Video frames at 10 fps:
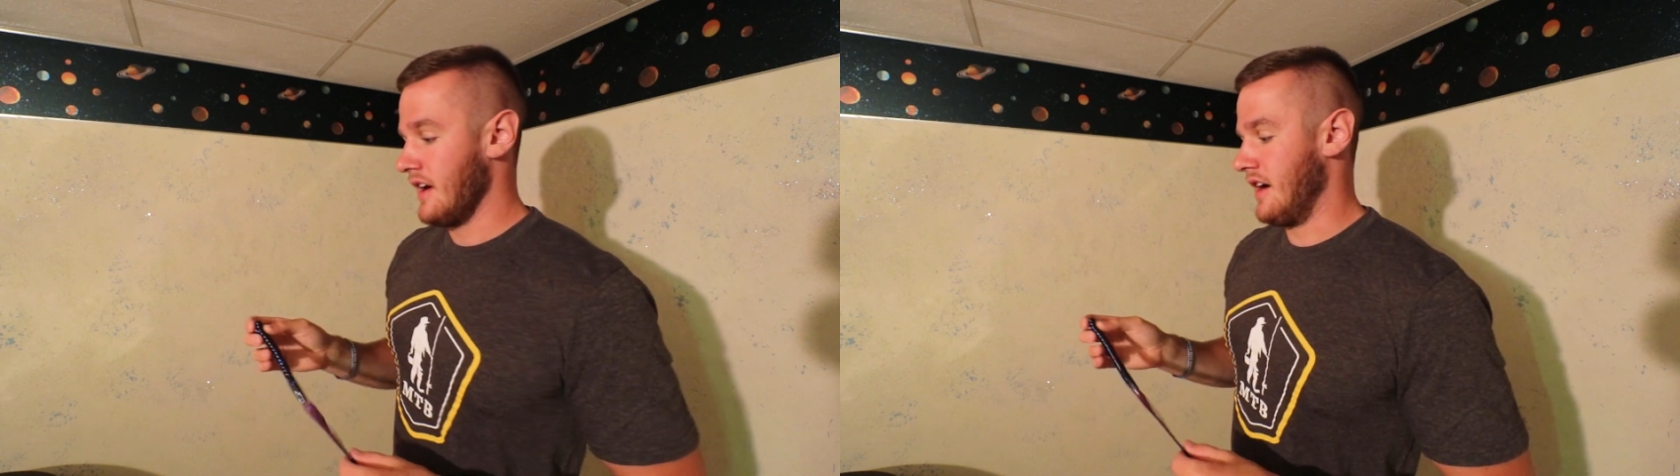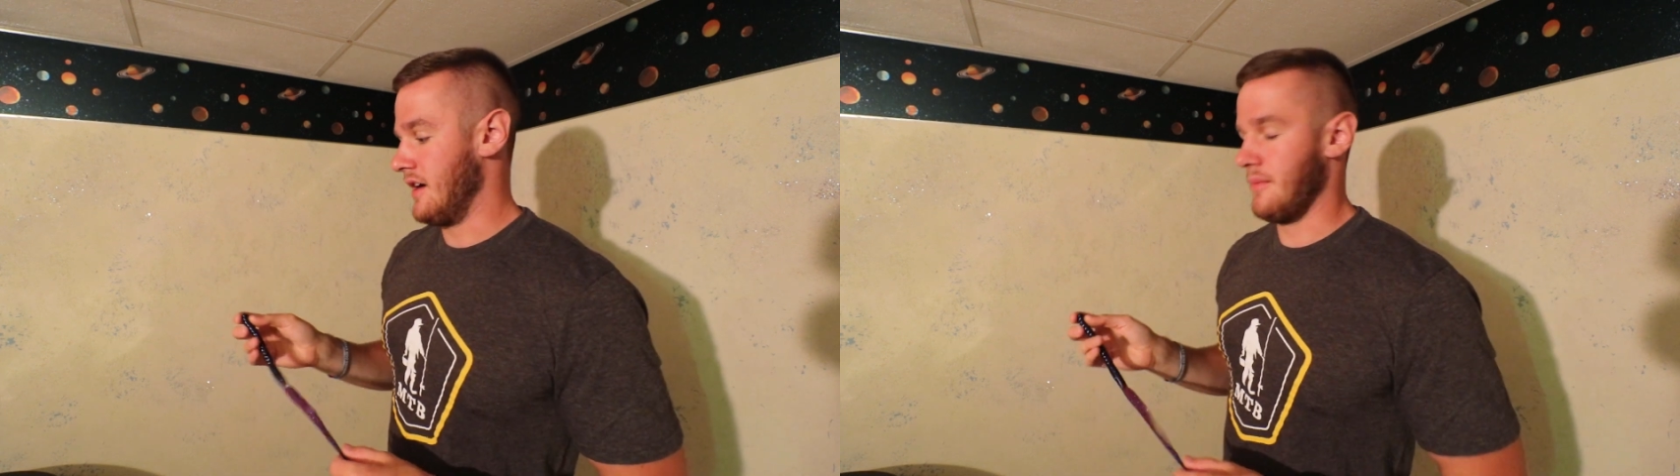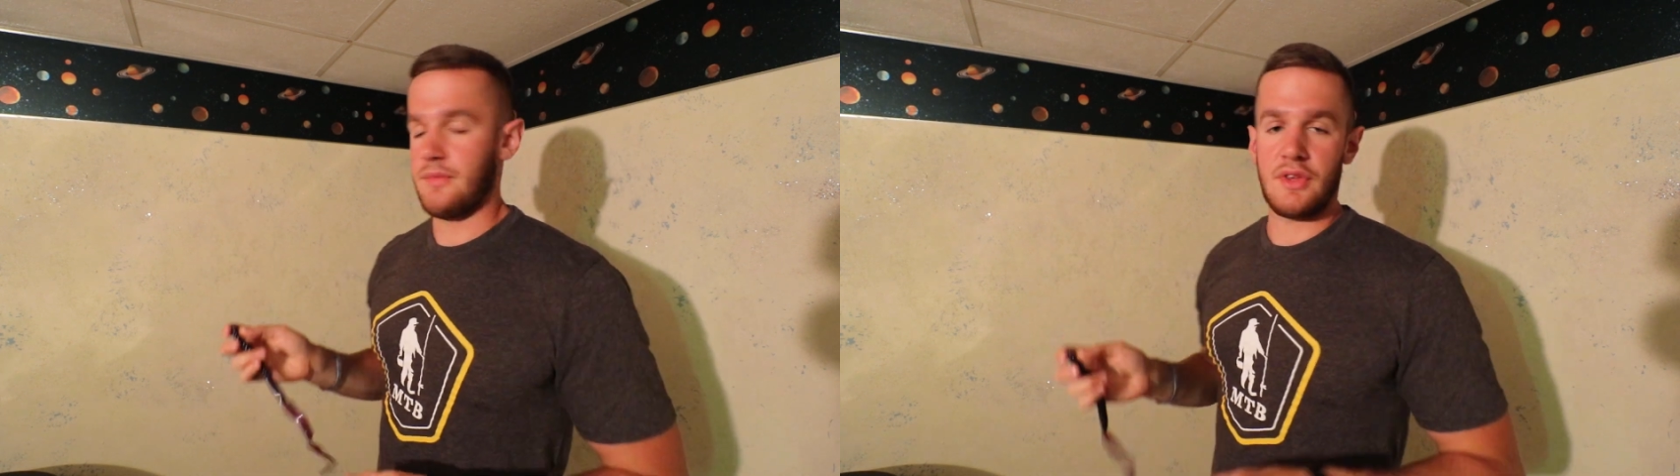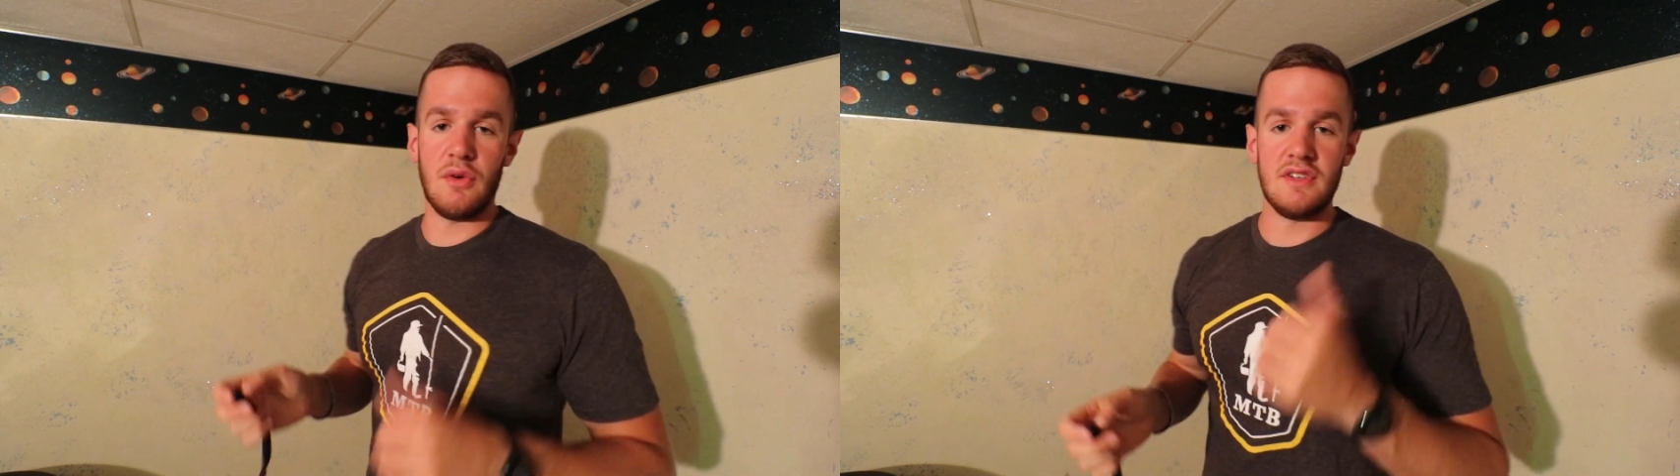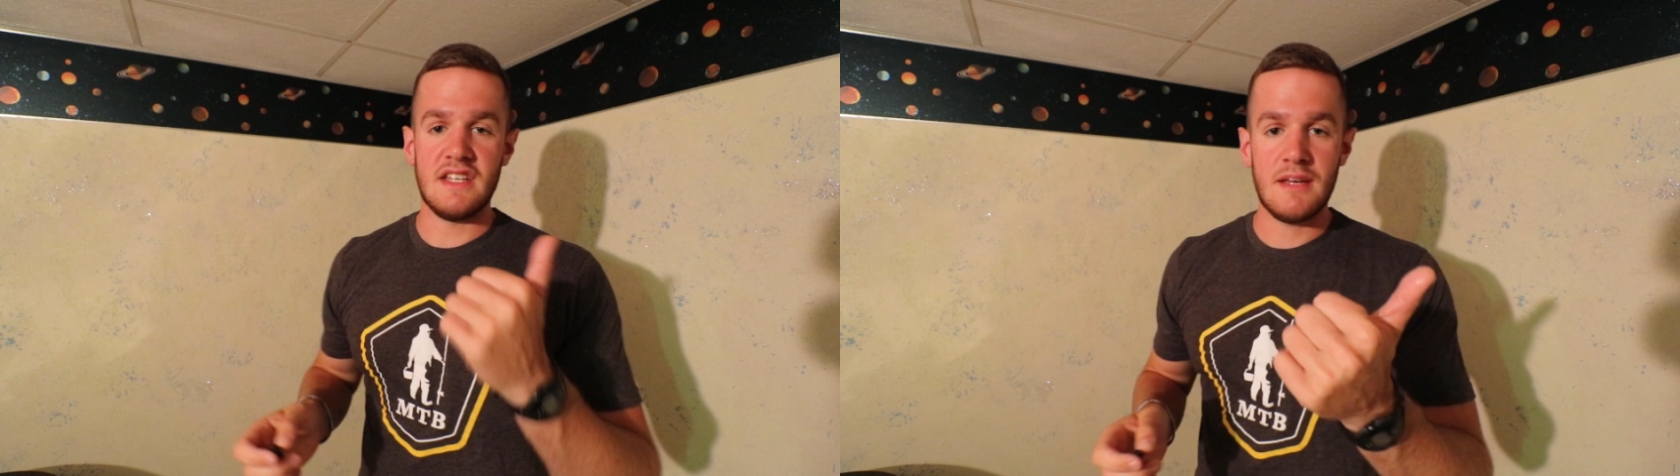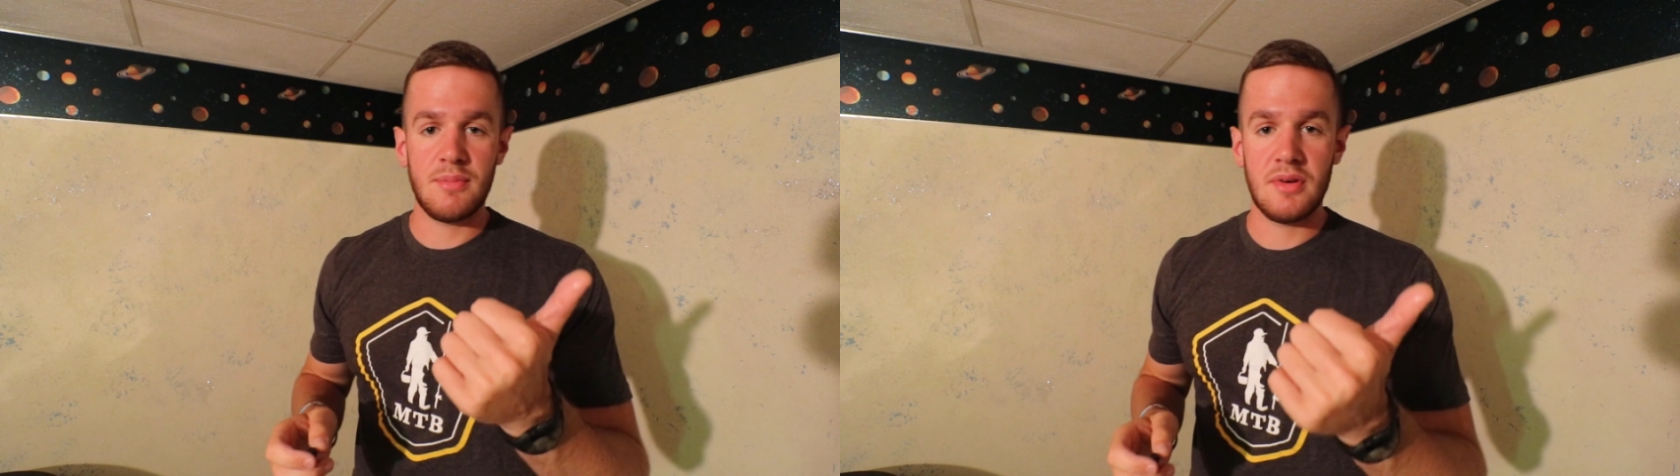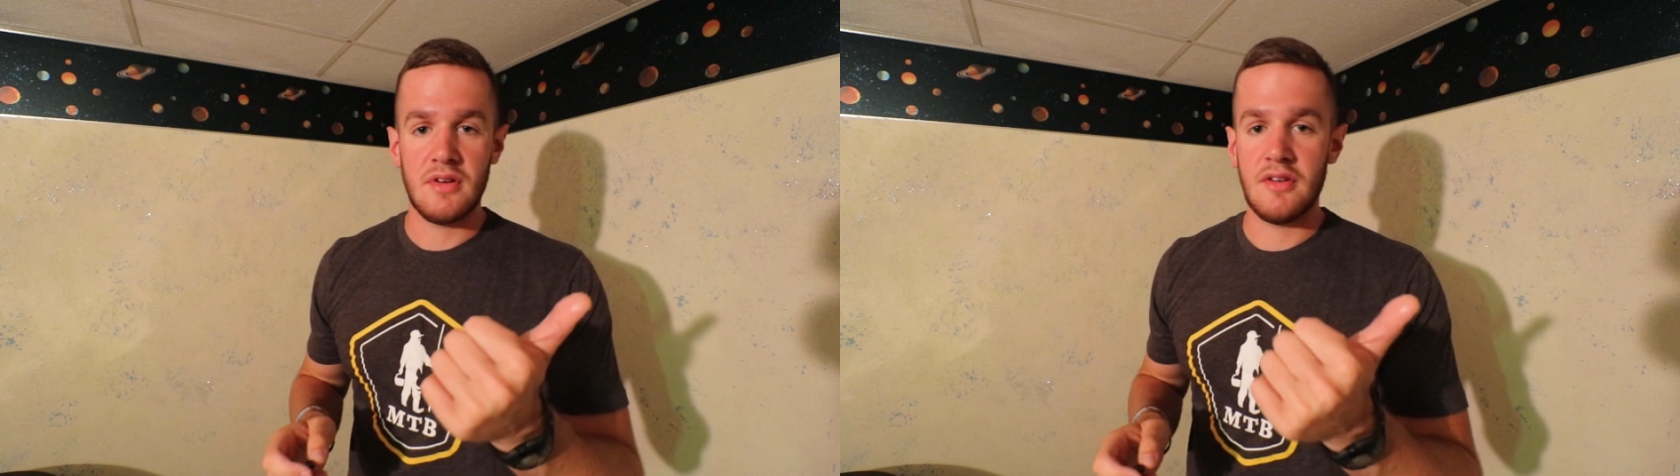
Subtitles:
Go deep,